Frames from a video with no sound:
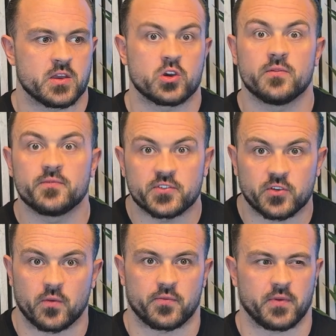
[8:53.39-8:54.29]
Comfort
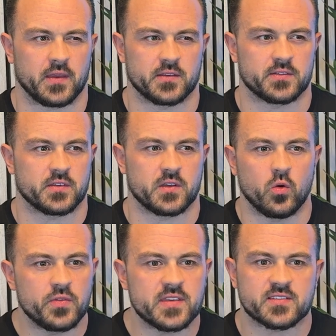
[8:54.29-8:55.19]
zone things,
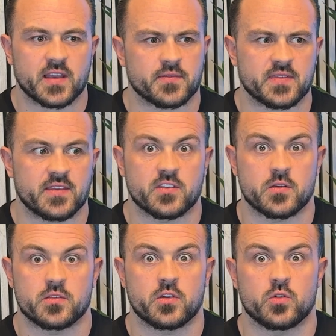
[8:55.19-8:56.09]
all these types of things
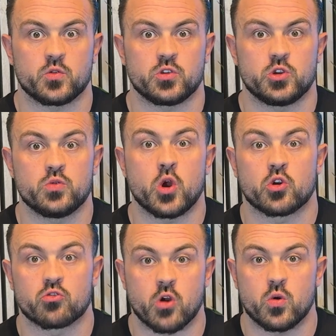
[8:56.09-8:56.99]
that
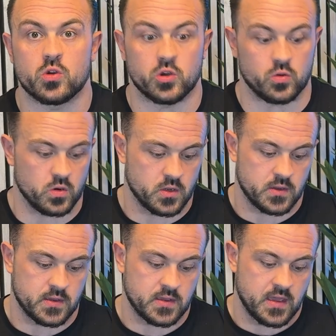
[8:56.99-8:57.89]
grow you.
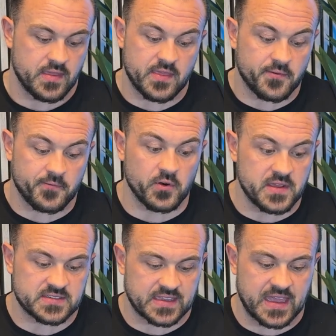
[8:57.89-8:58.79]
And then the fun
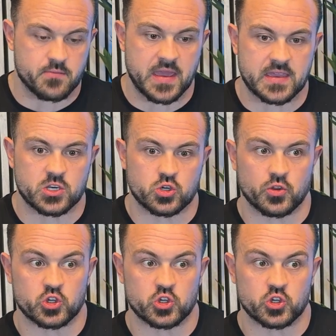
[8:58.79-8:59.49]
is, again, making sure that you're